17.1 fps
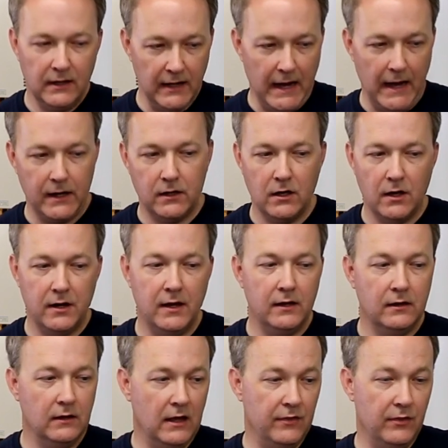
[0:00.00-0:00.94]
and I cut
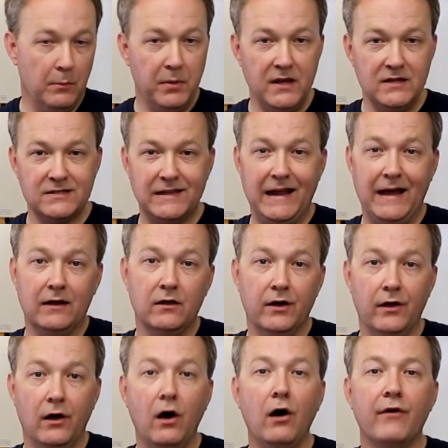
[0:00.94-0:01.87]
it, and the piece that I
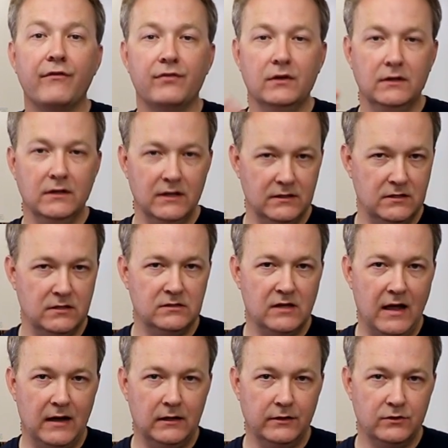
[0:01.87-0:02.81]
cut off is
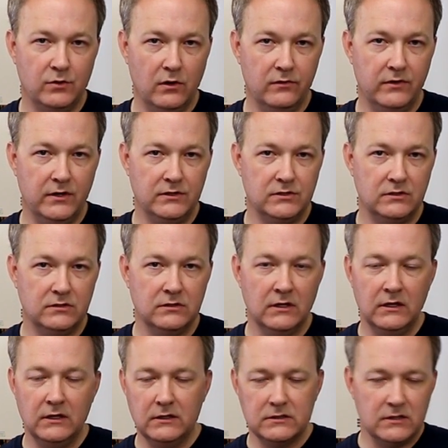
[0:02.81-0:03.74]
exactly 12 inches.
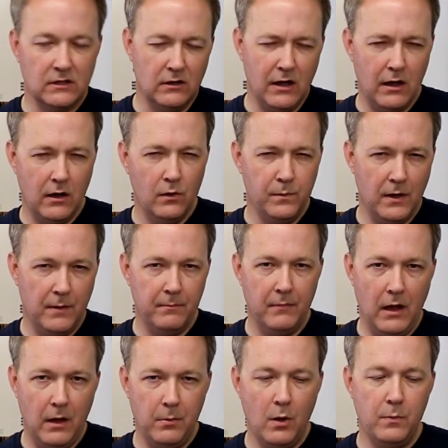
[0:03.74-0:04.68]
So I hope
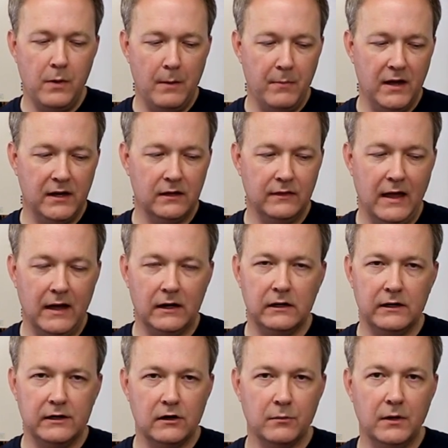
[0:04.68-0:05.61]
I'm making that
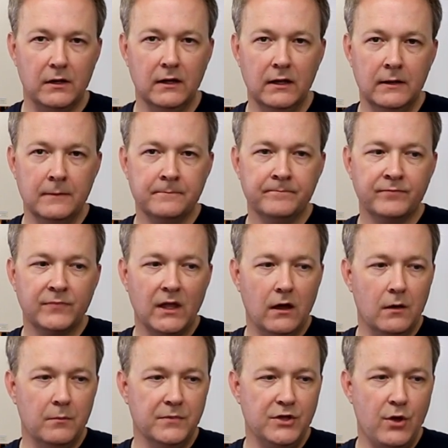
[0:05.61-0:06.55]
clear, but
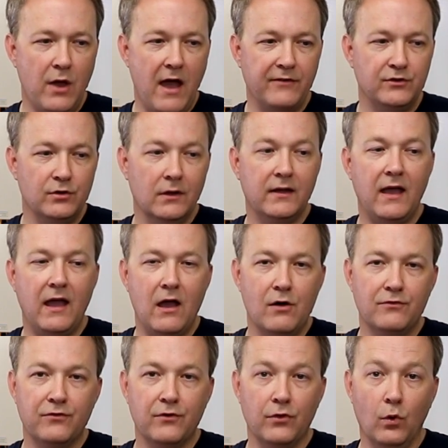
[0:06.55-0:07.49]
you have to
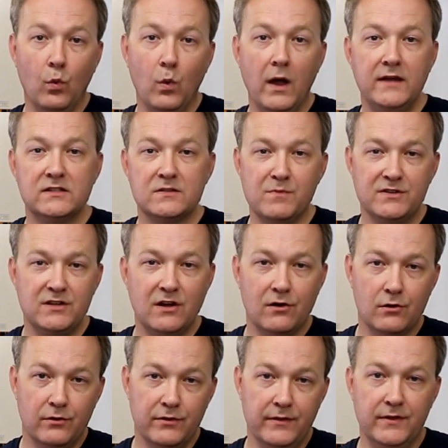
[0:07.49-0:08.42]
account for the waste
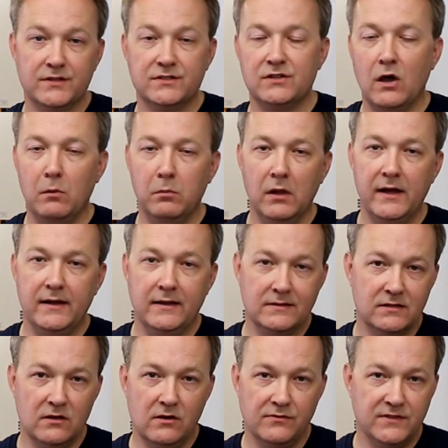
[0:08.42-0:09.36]
material that the saw blade
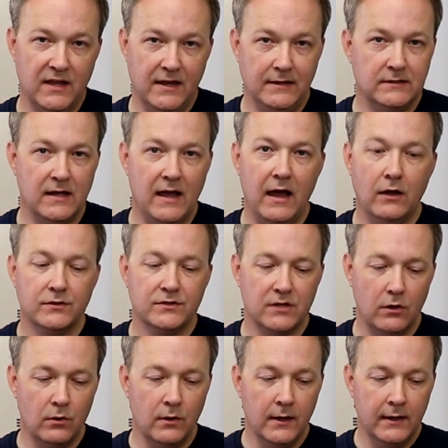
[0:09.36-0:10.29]
itself takes out.
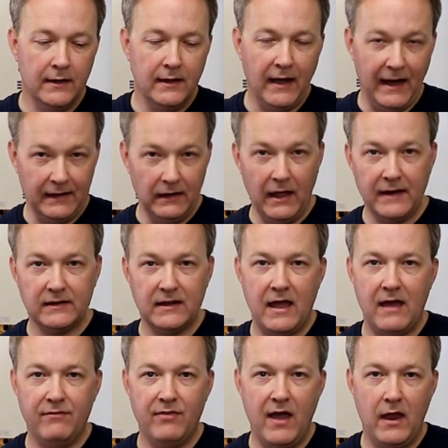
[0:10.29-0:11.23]
So I'd like to
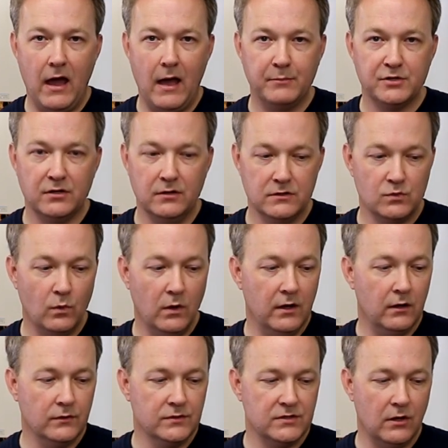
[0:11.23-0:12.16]
have that option as
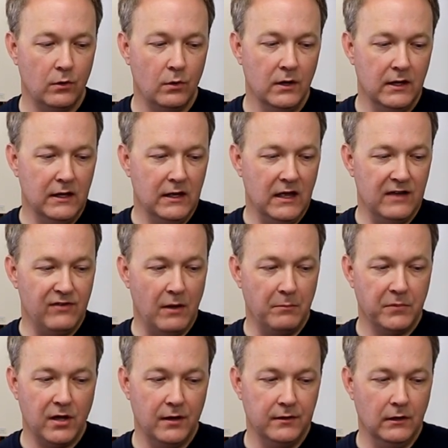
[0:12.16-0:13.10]
well. So if
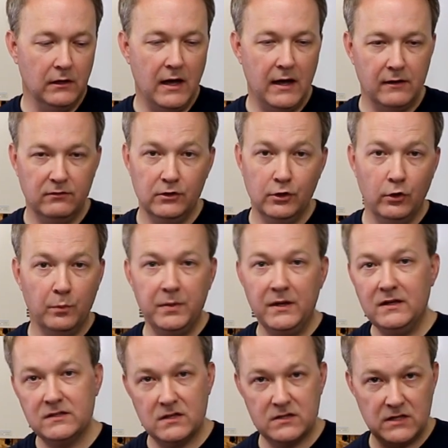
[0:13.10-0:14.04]
I'm cutting a lot of little
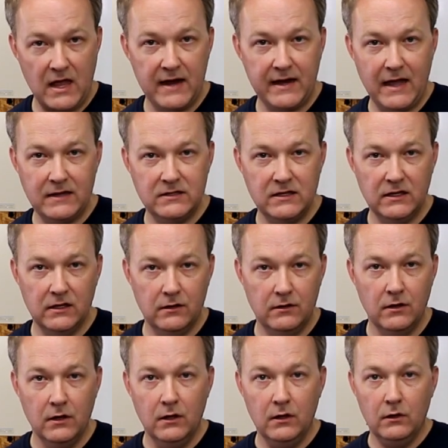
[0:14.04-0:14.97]
pieces like I
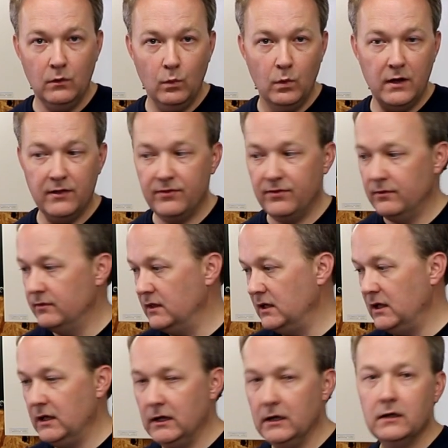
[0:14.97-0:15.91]
did with
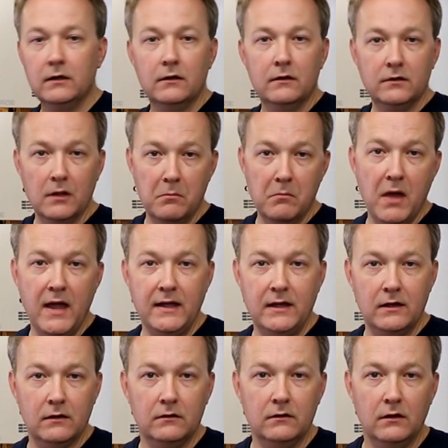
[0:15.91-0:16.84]
the
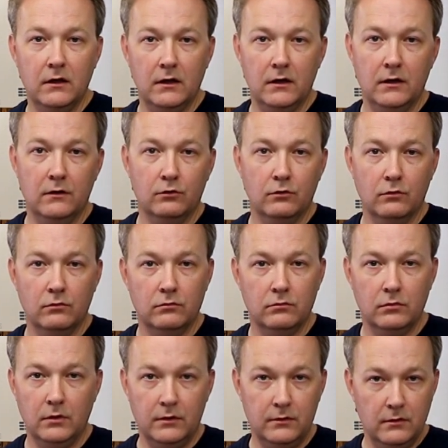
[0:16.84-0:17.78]
make kind
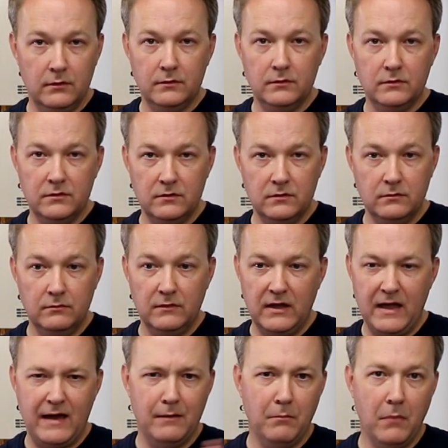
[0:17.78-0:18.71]
of
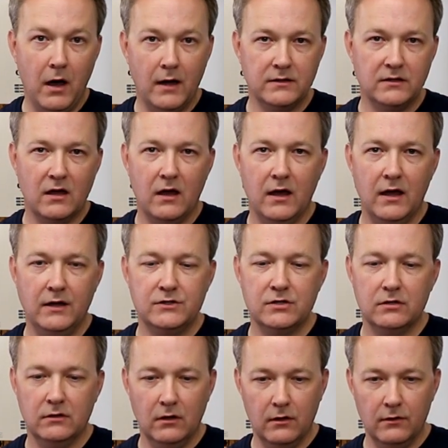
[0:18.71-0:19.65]

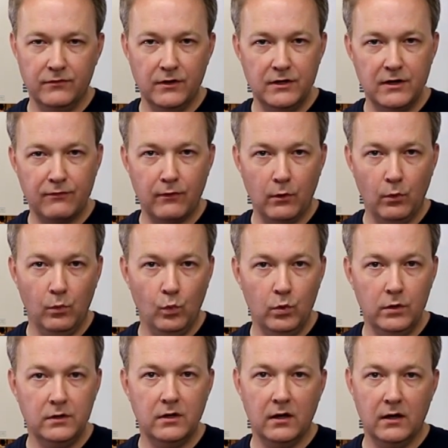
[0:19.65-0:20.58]
montage of the different
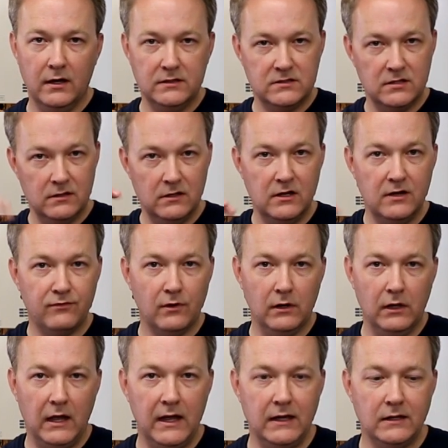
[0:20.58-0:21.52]
wood cuts and the
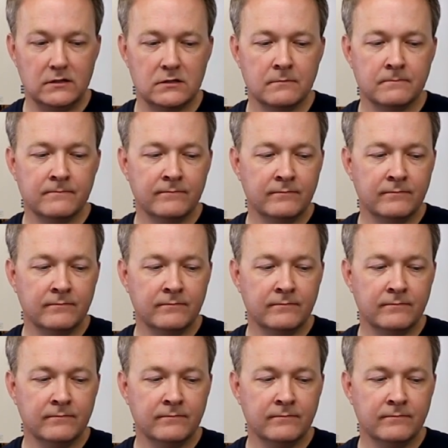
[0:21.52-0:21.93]
different lengths,